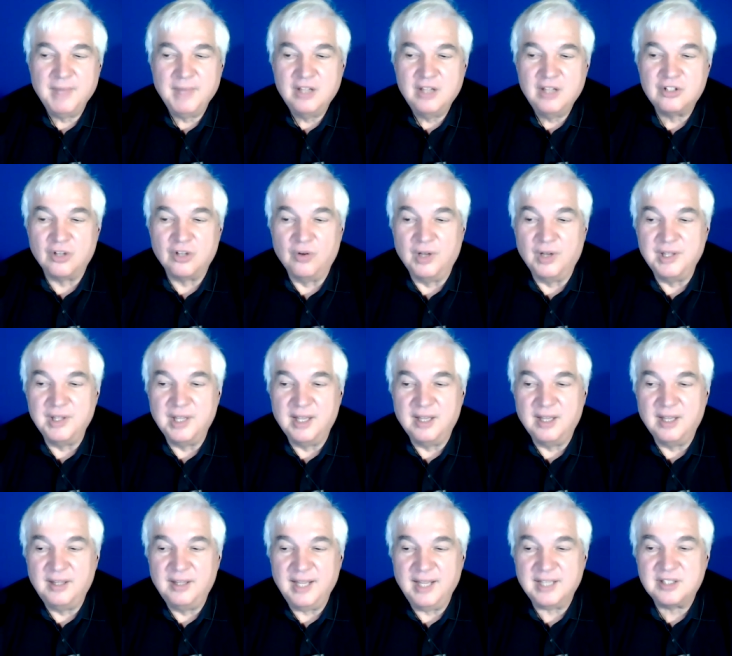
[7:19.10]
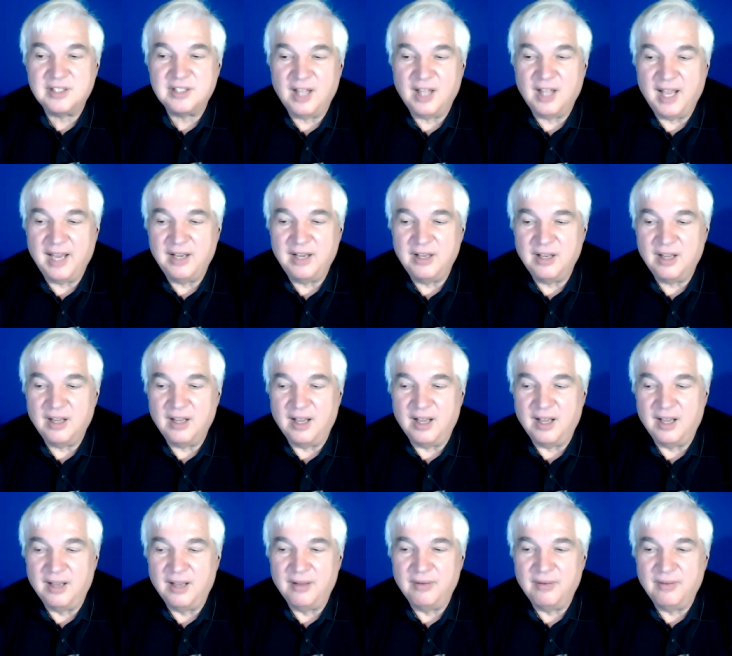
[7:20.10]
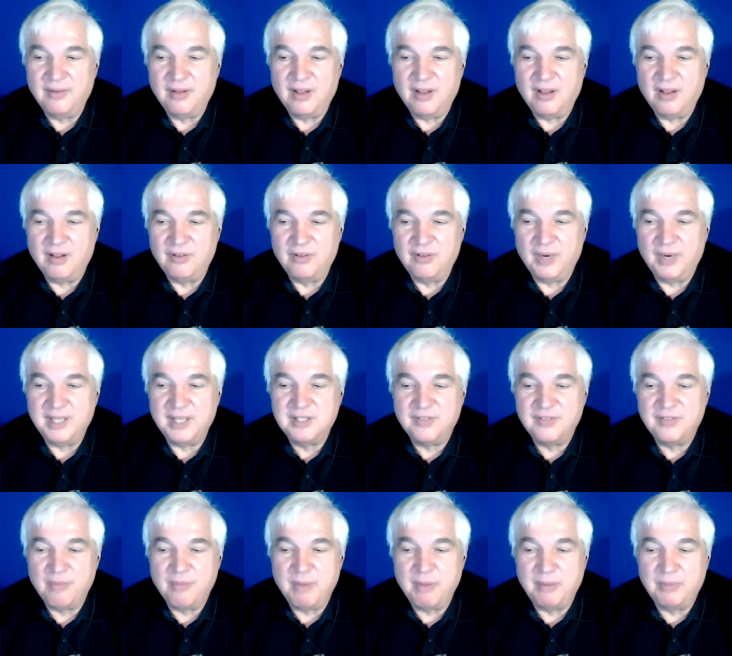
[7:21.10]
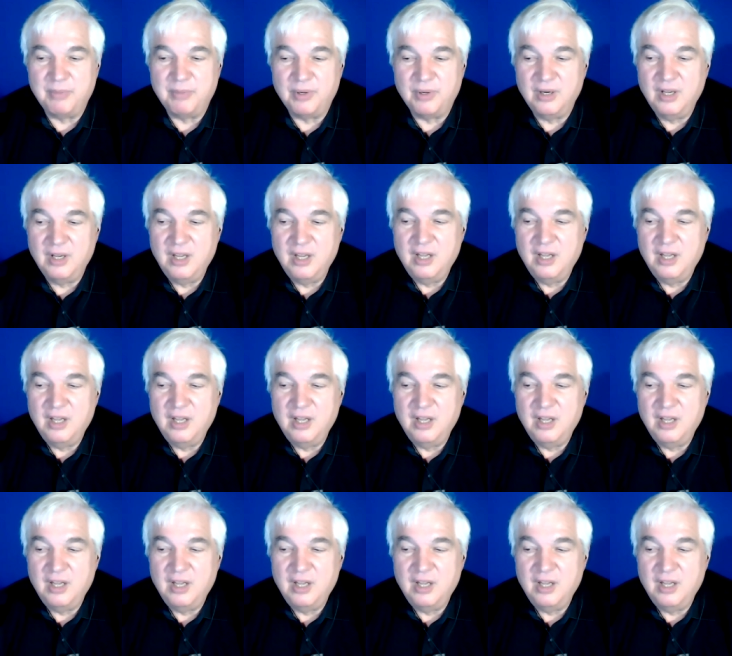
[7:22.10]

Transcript: So on the next slide uh, on rights of a member,